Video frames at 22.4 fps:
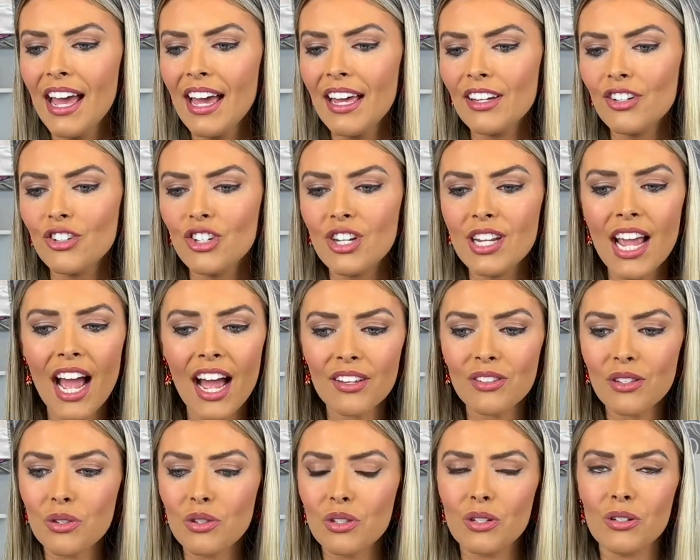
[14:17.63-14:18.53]
She
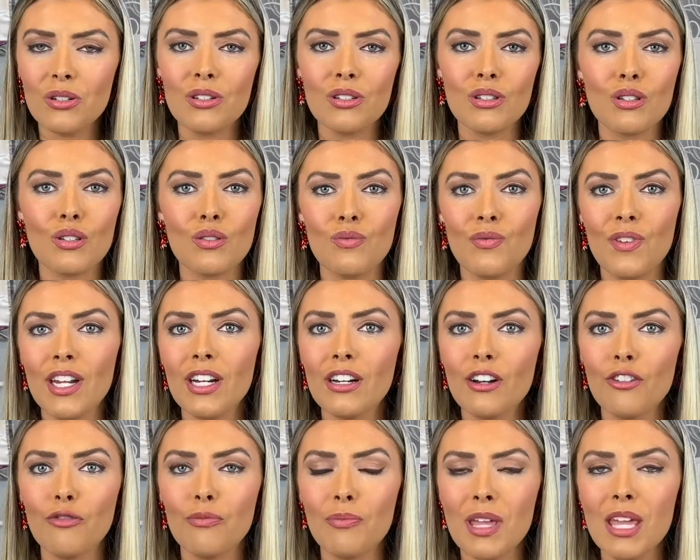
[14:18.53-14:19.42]
has a certain
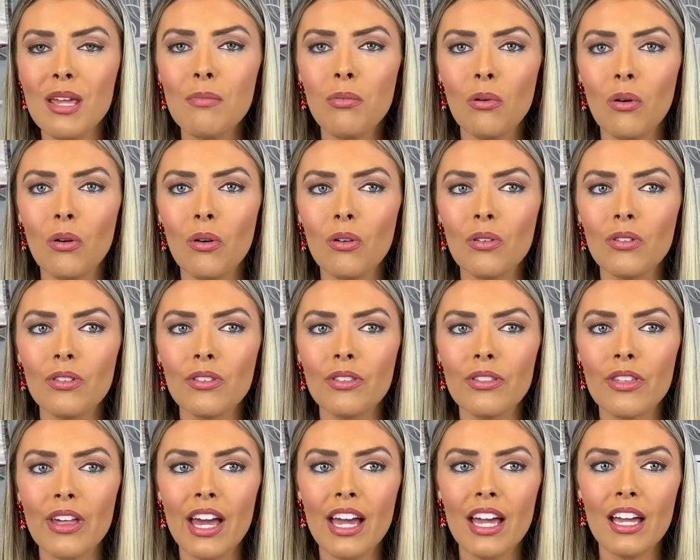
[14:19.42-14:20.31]
sphere of people
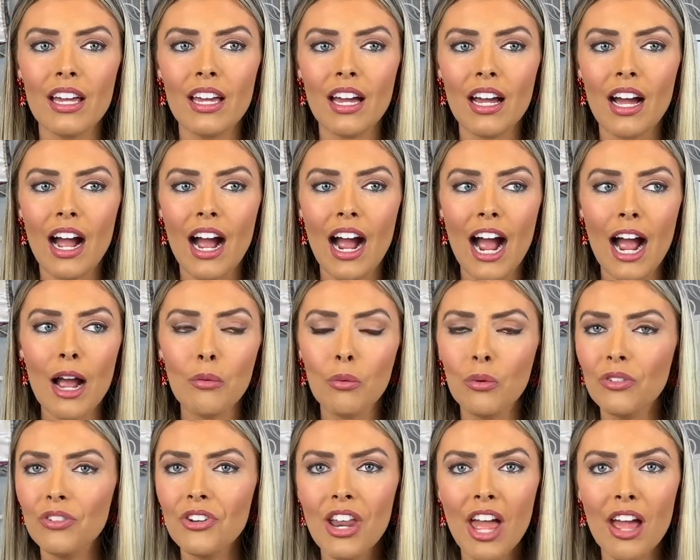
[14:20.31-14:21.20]
that I
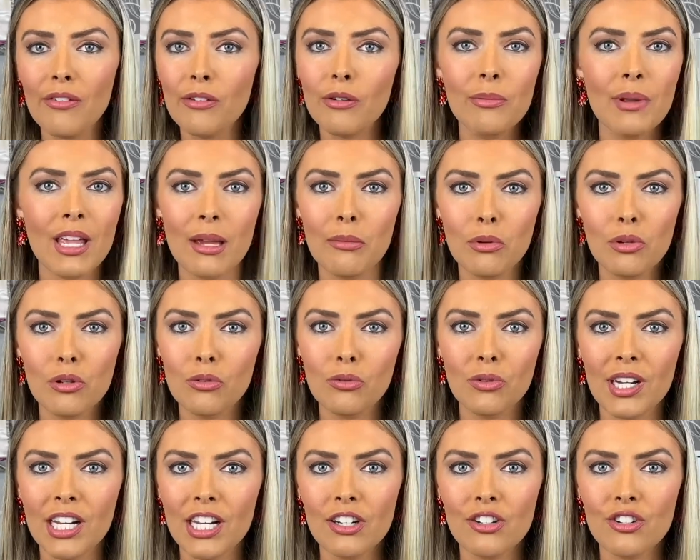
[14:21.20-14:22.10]
will never be able to
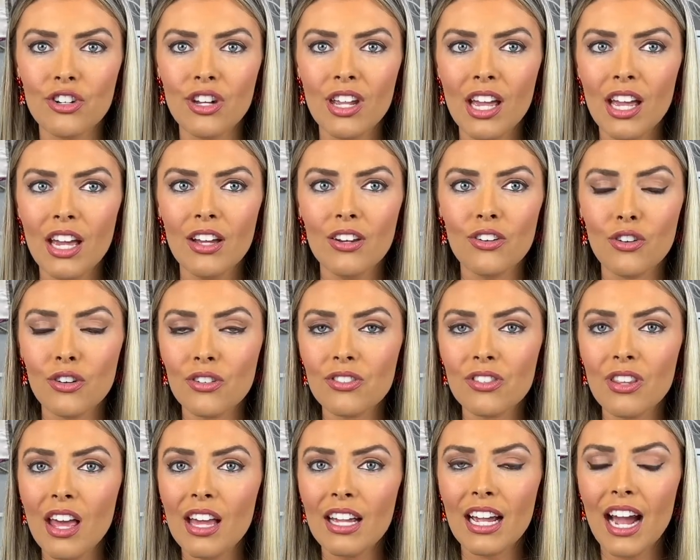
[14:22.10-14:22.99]
reach.
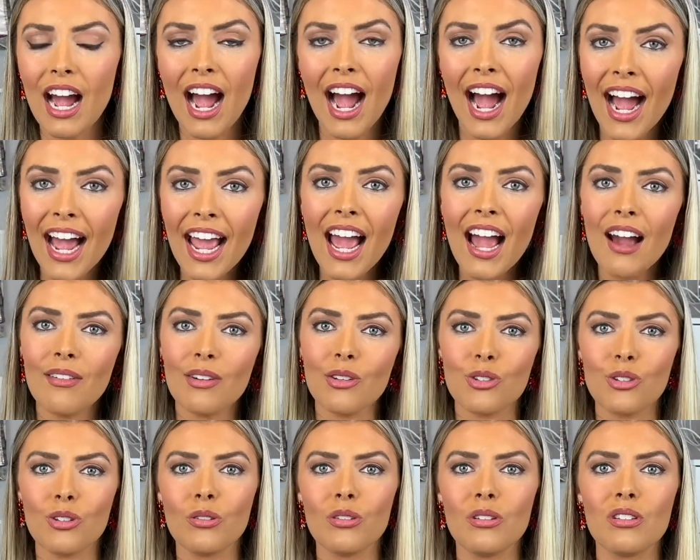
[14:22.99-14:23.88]
Just like I have a
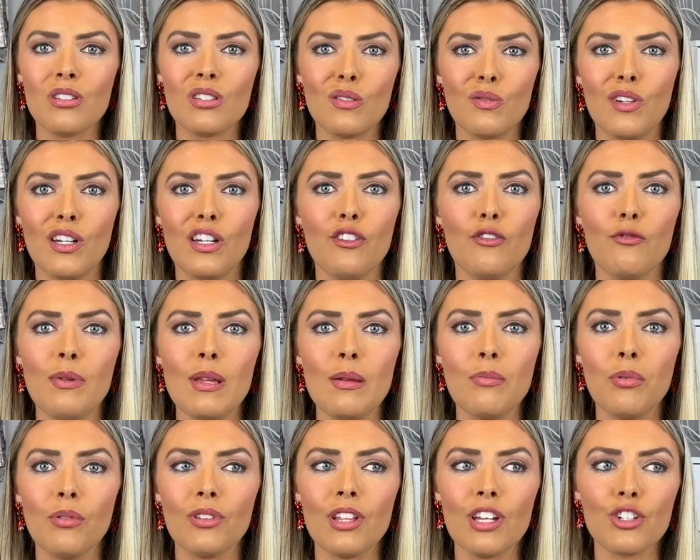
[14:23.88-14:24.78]
certain sphere of
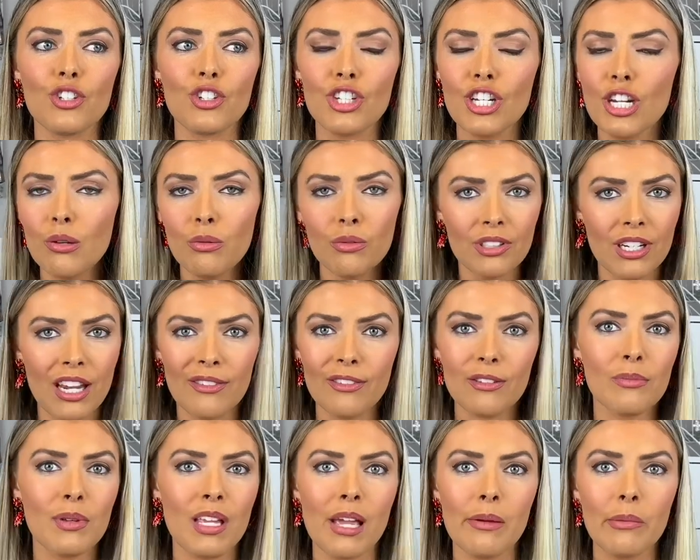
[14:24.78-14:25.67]
people that she will
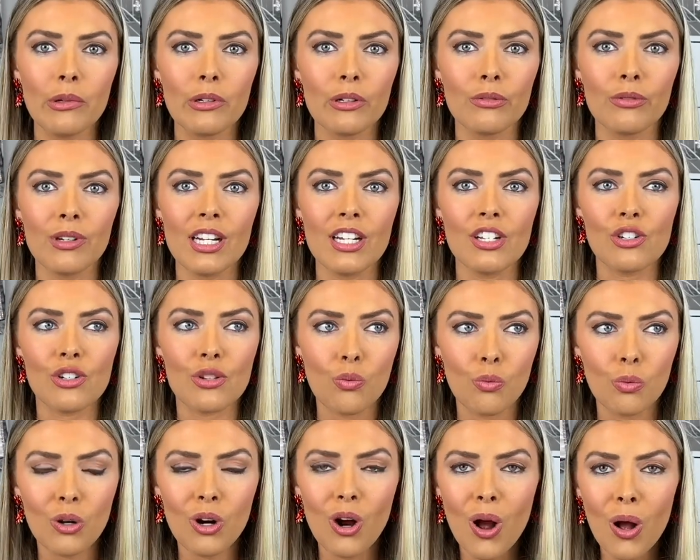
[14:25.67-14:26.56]
never be able to reach.
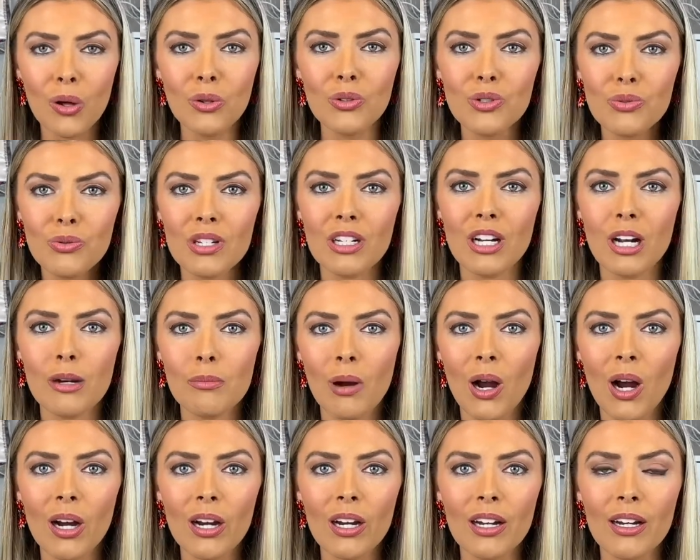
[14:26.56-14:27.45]
We're all doing our
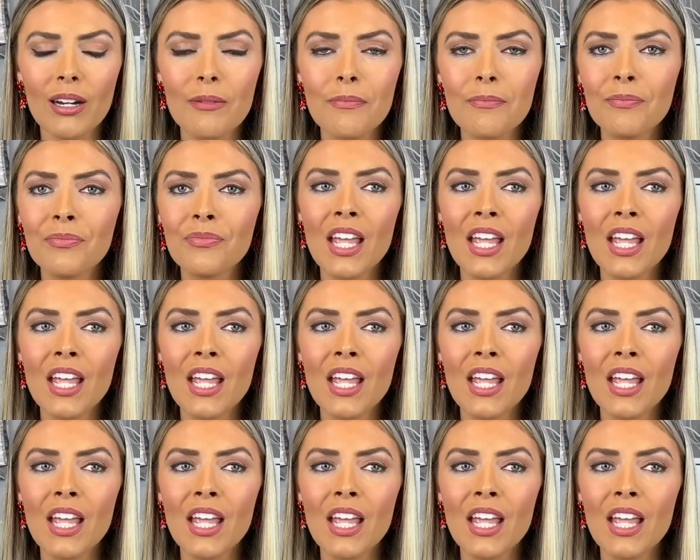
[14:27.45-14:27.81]
part.